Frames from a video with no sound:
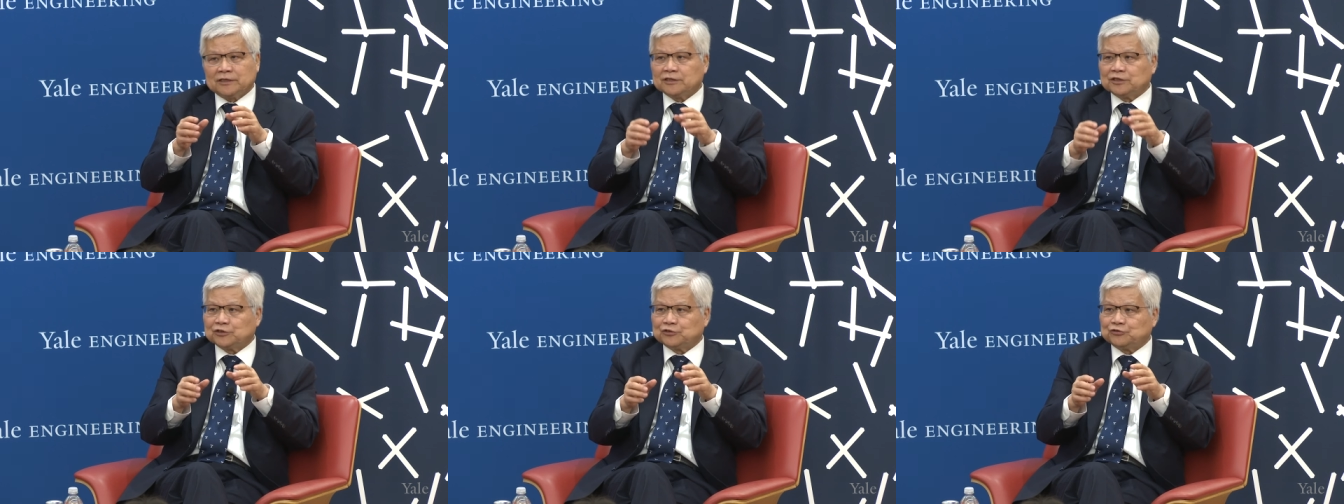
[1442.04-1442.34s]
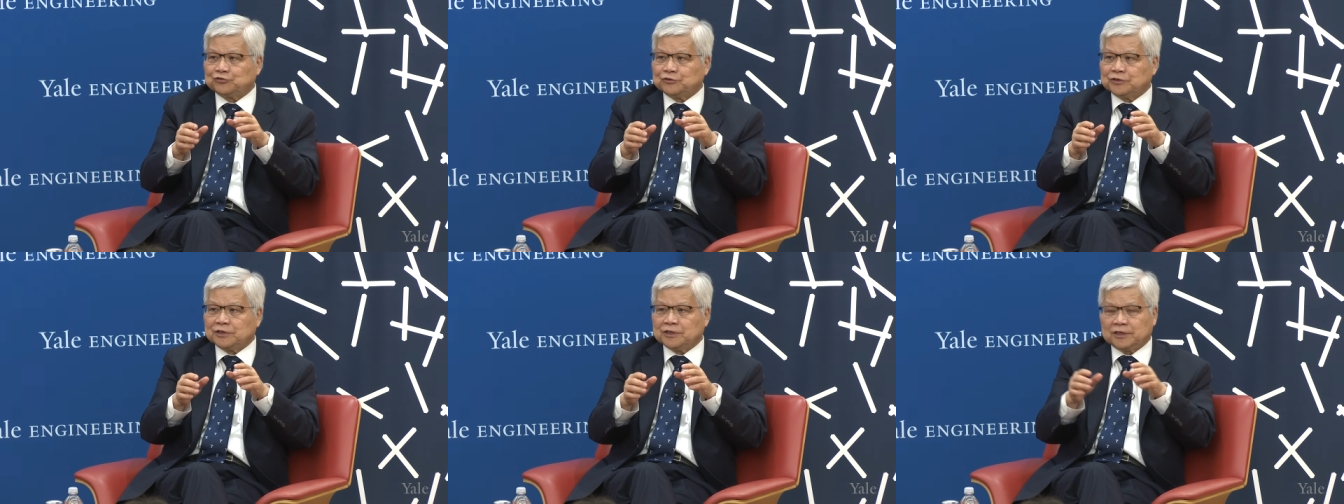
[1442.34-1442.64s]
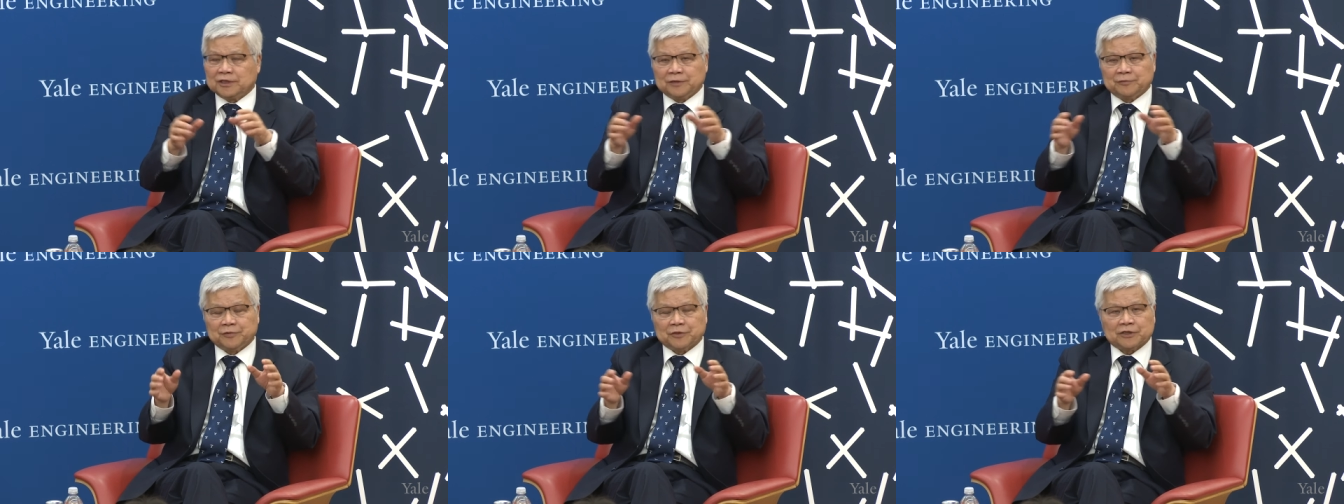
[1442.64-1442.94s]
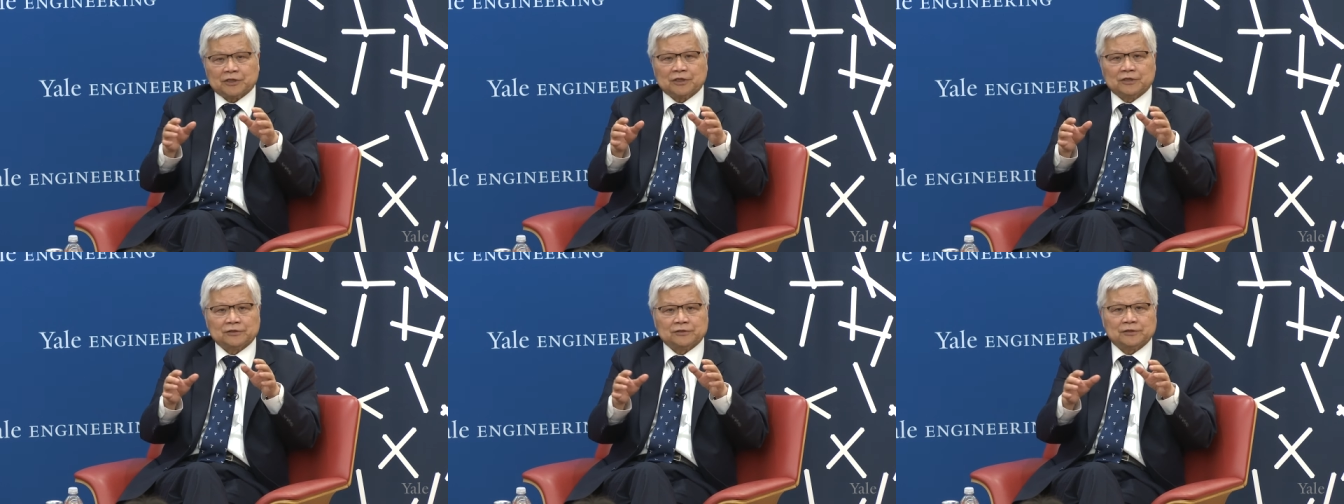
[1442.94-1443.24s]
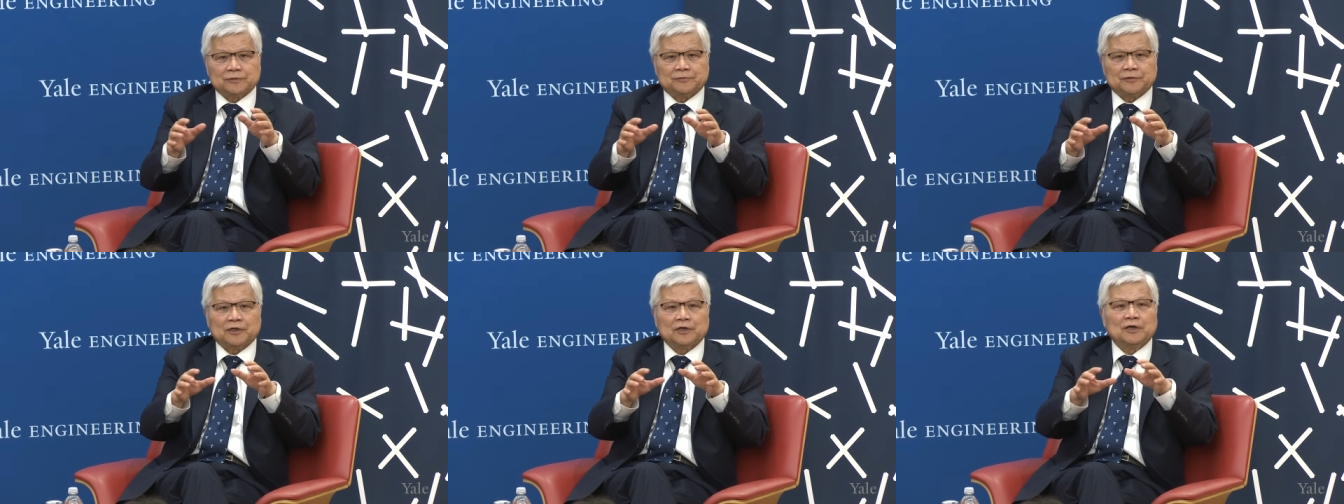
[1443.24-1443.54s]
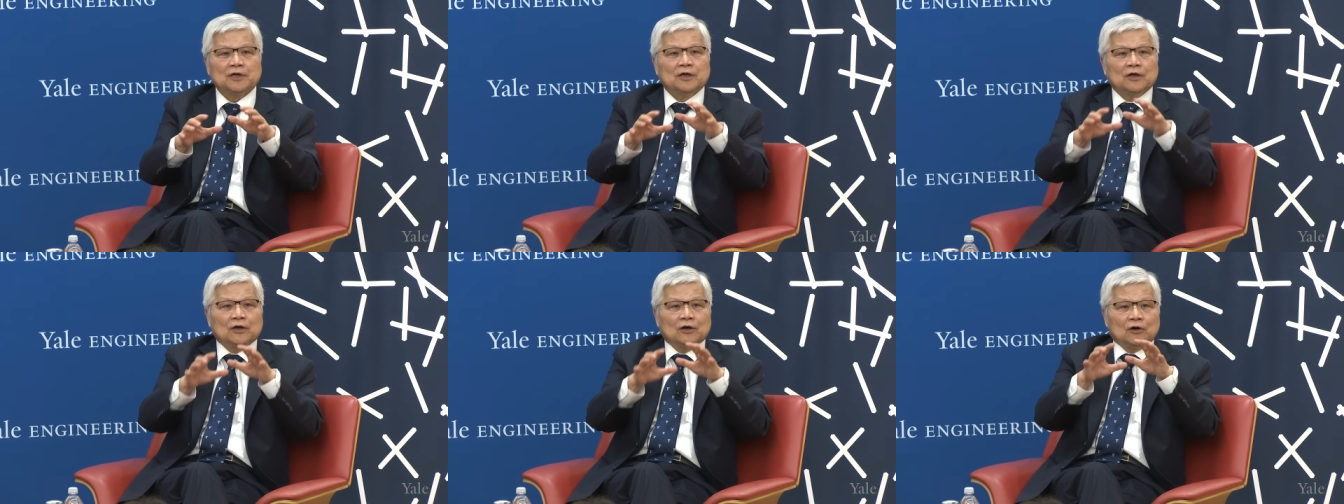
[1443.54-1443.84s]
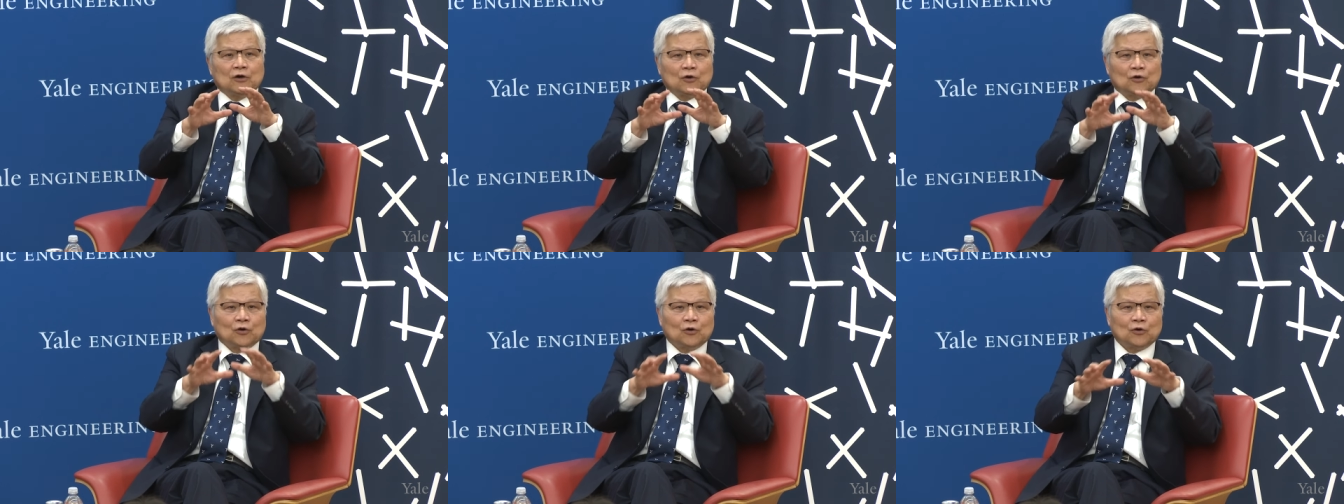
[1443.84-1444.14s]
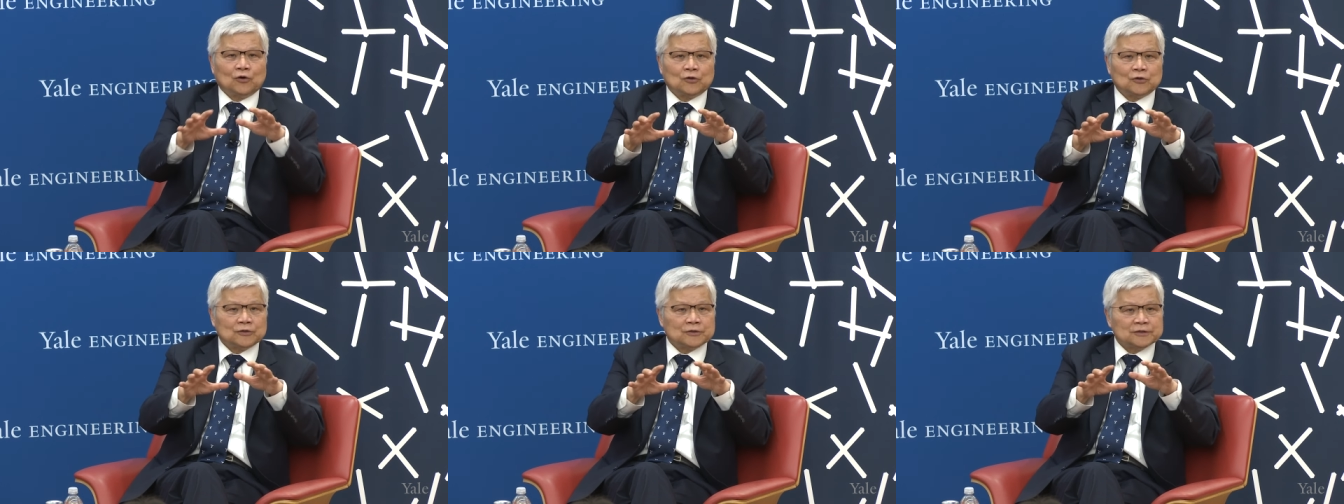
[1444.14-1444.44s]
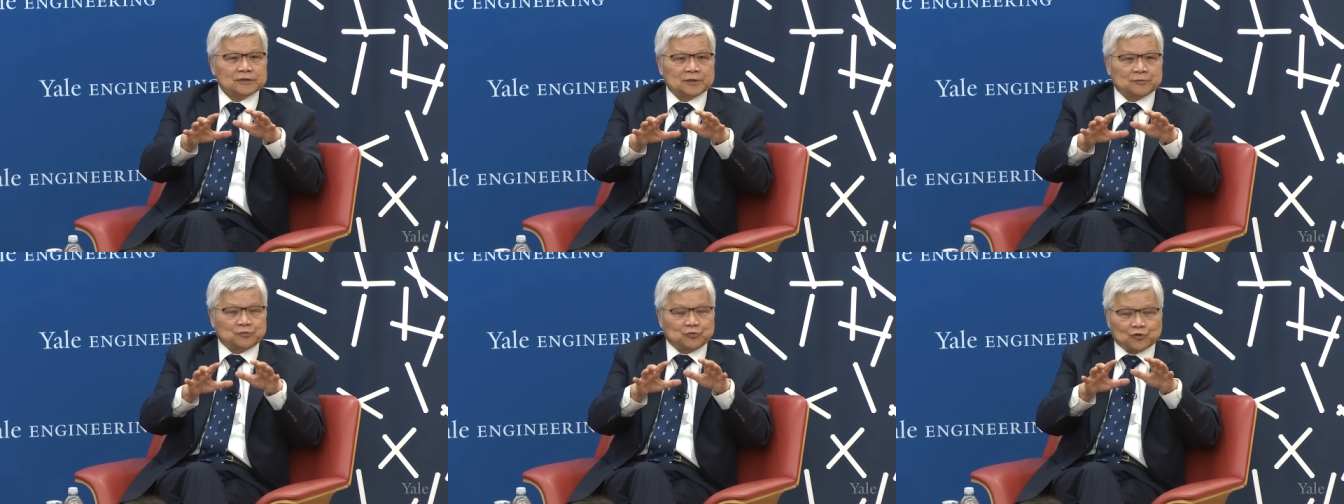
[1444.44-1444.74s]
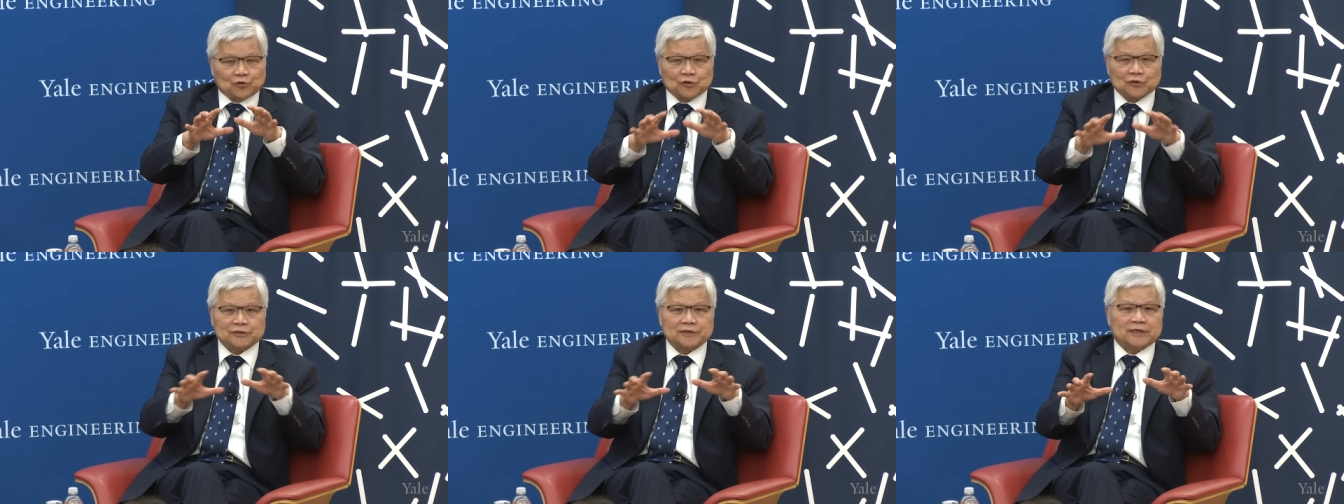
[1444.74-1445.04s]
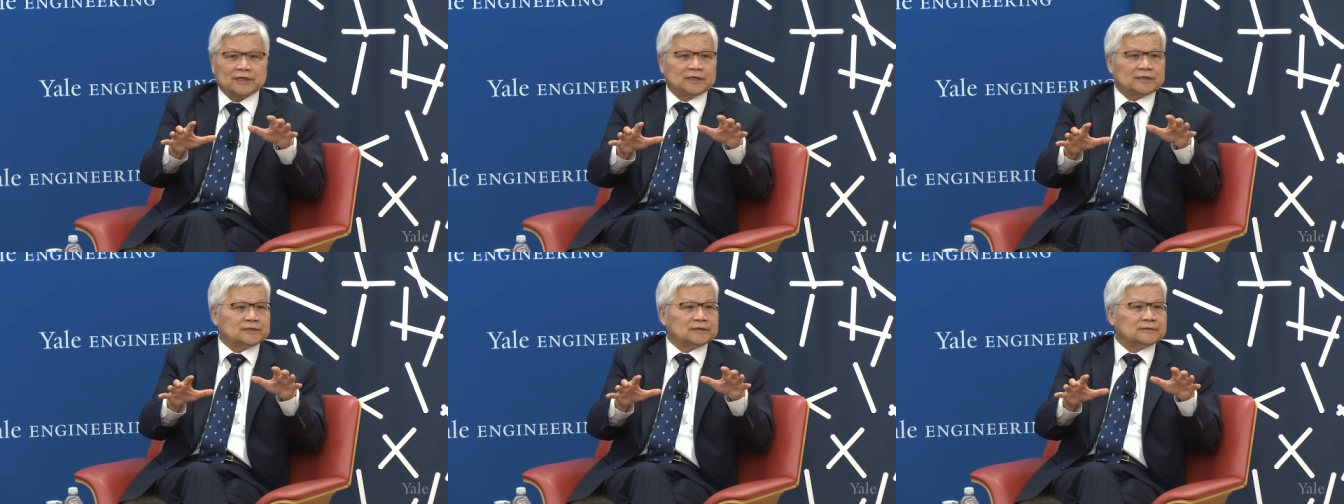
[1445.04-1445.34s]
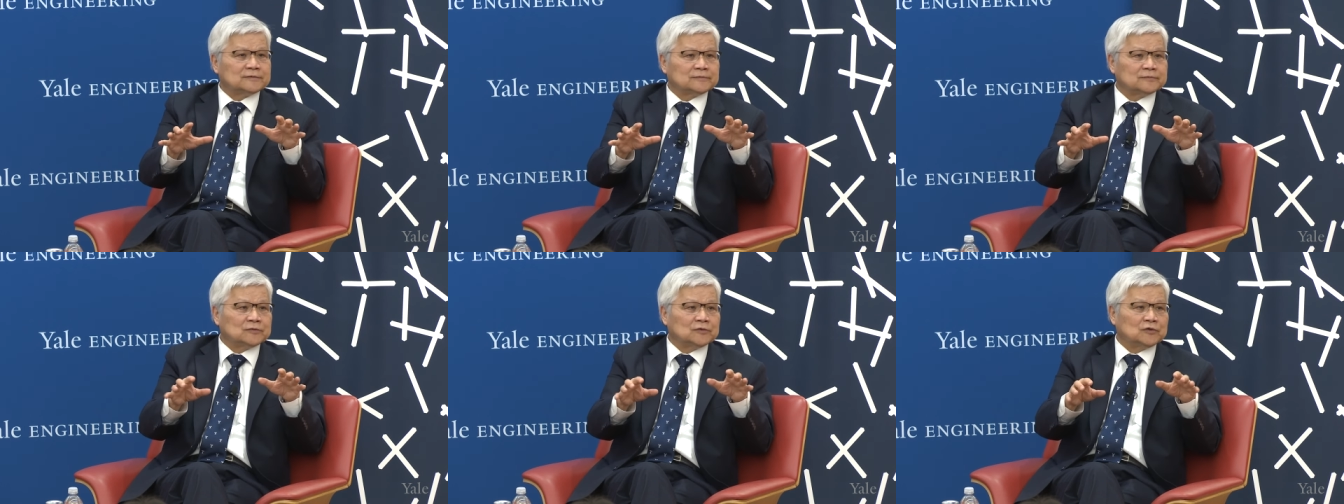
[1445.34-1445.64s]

industry is because of uh, all the process,